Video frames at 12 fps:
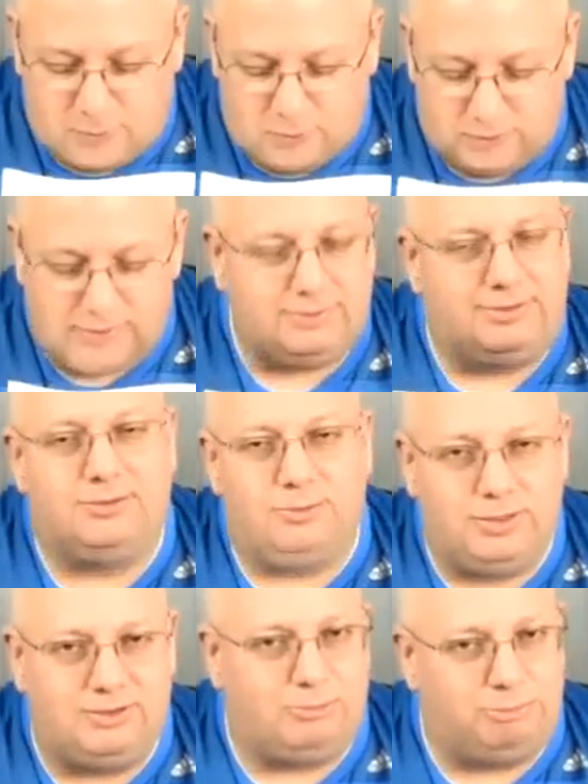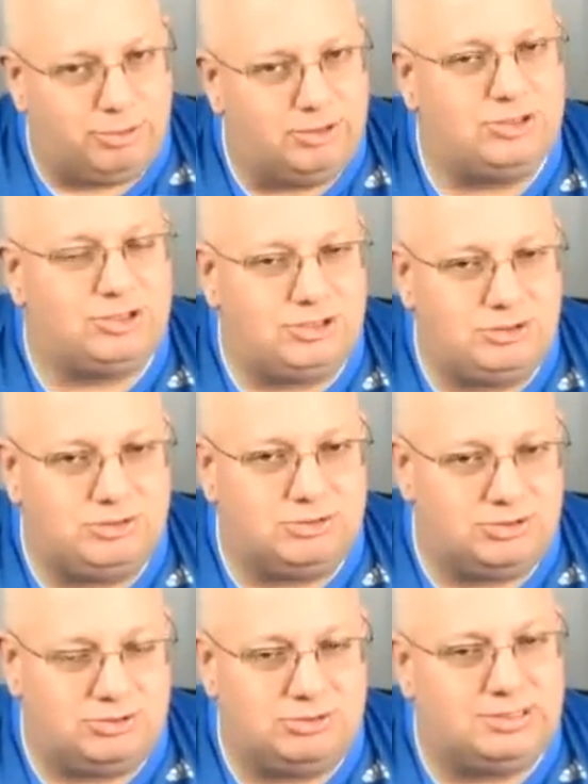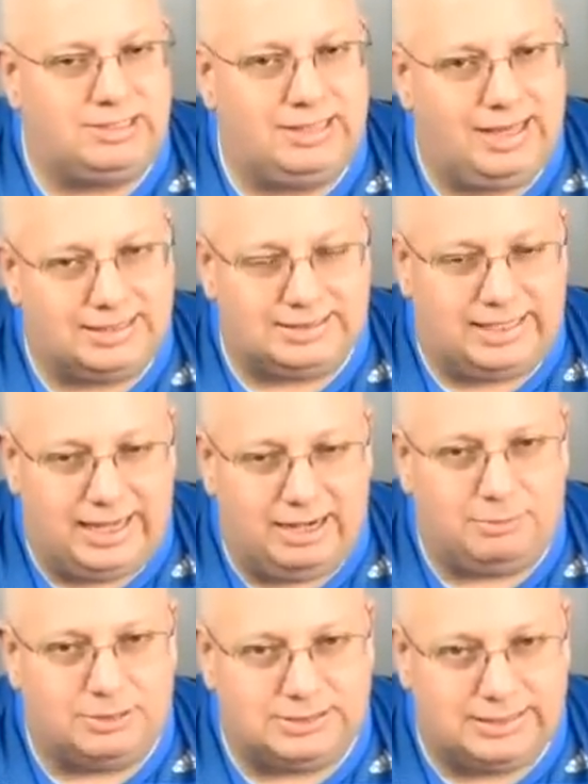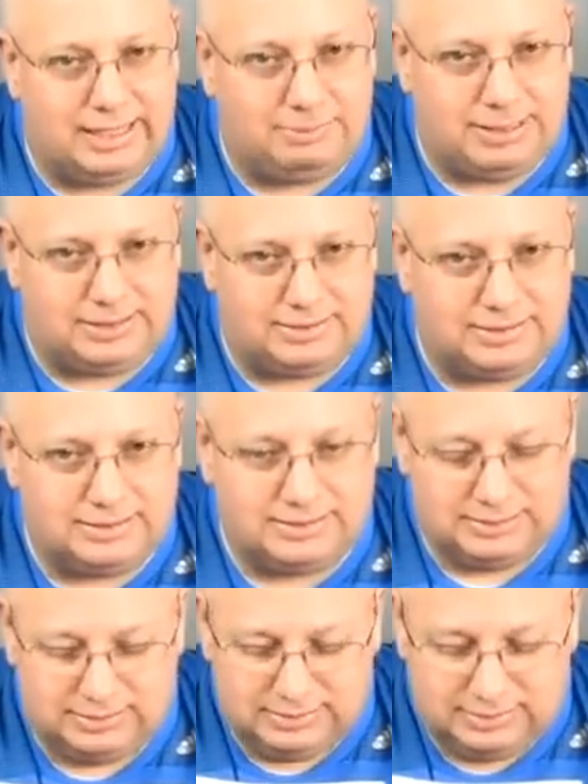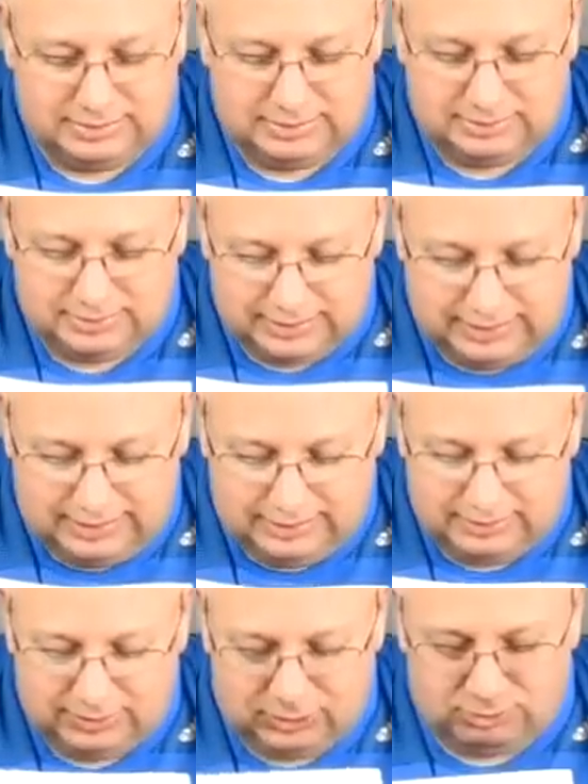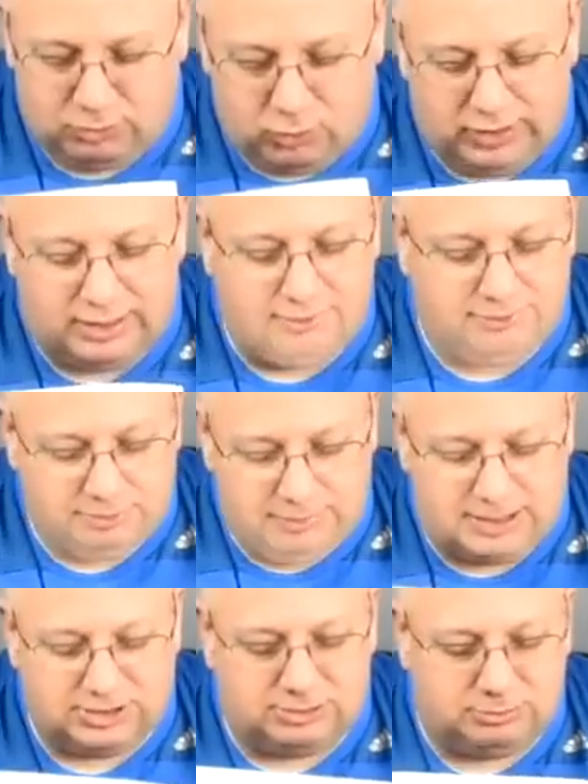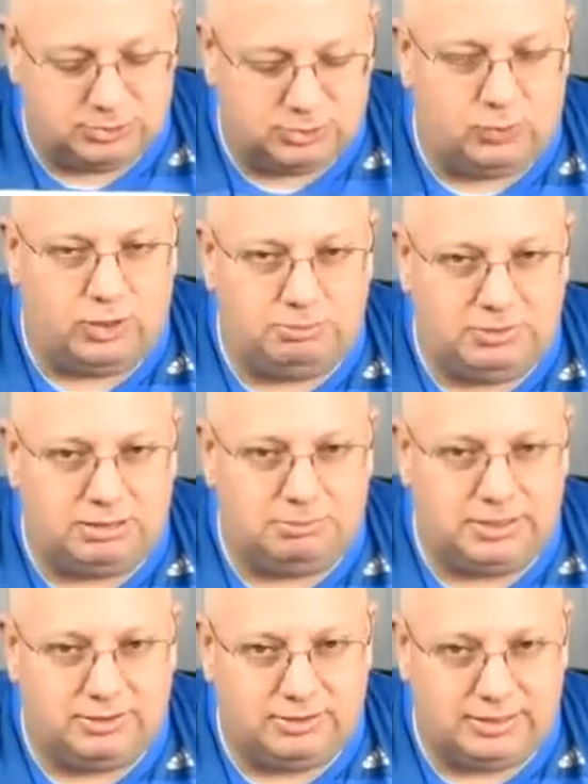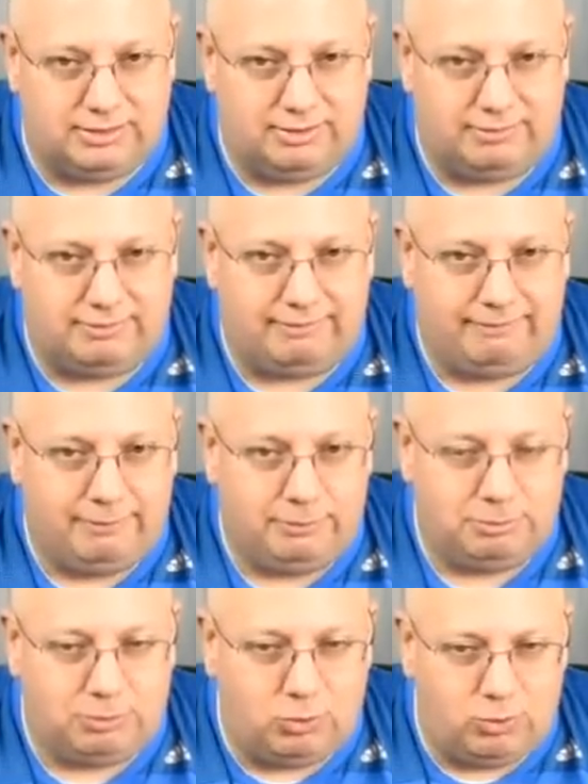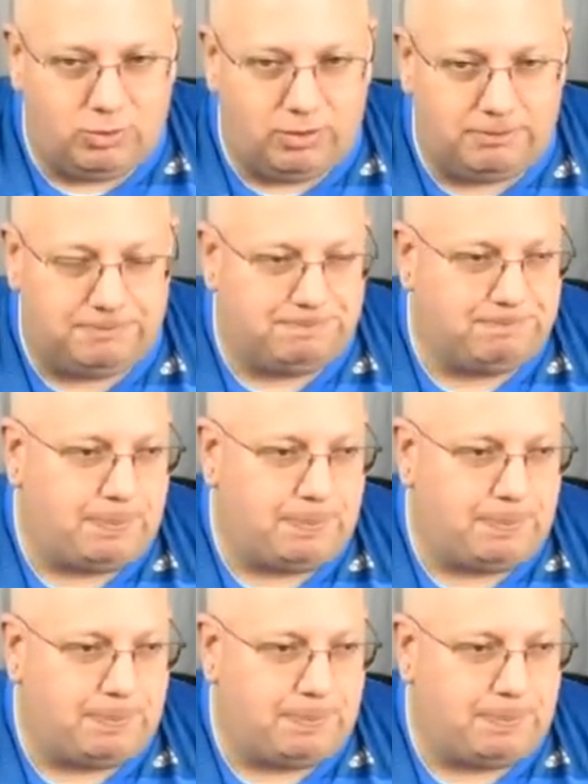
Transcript: more. This is the reason bird shooters use DX cameras, damn it! Okay? There's more information per square millimeter here. More.